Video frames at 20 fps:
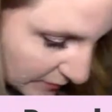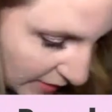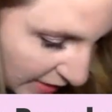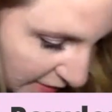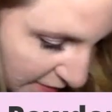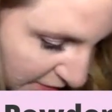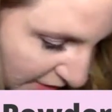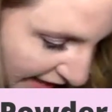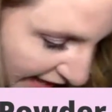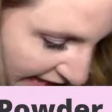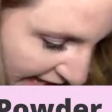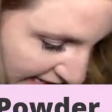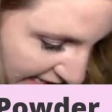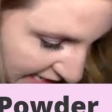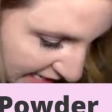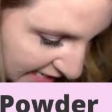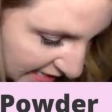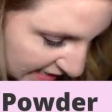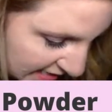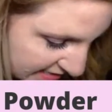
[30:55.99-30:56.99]
that
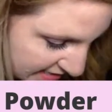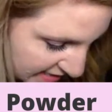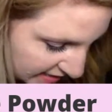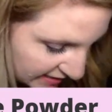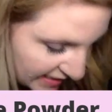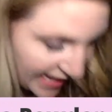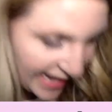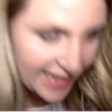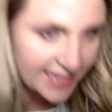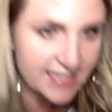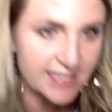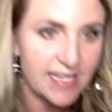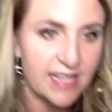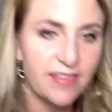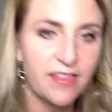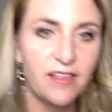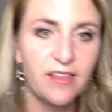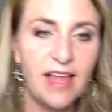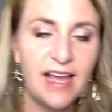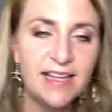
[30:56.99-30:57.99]
is the last thing.
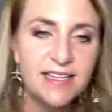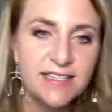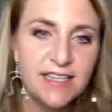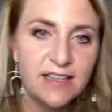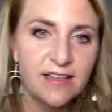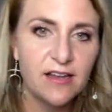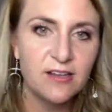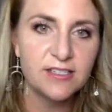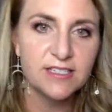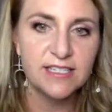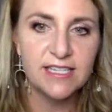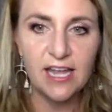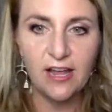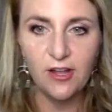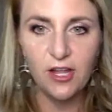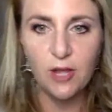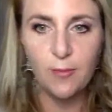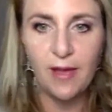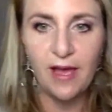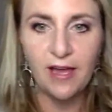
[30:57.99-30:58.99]
The last thing that I'll tell
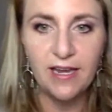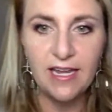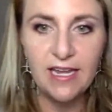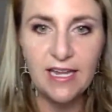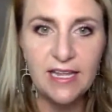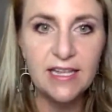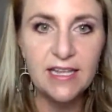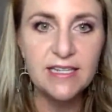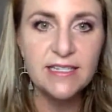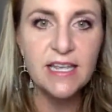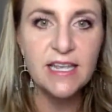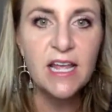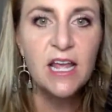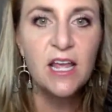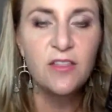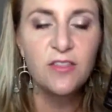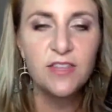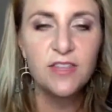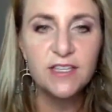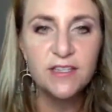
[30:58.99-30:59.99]
you about is
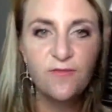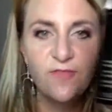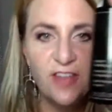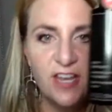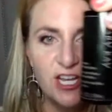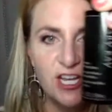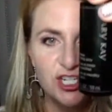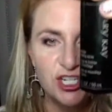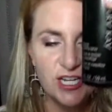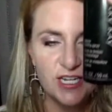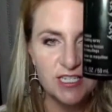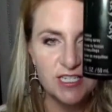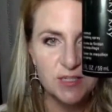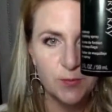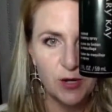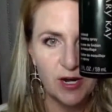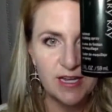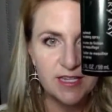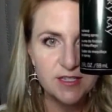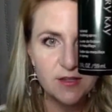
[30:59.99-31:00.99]
the finishing
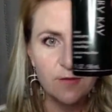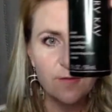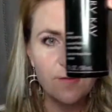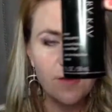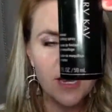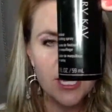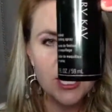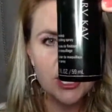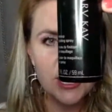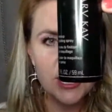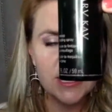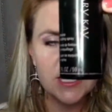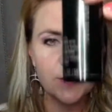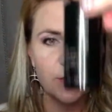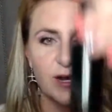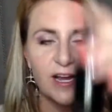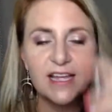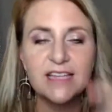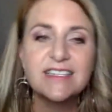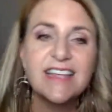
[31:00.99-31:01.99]
spray. So finishing
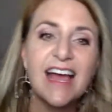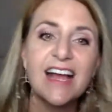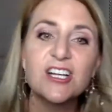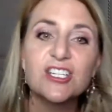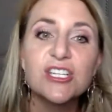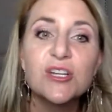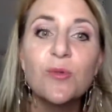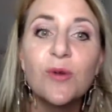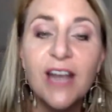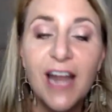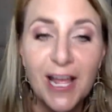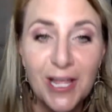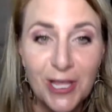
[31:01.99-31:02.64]
spray is actually what I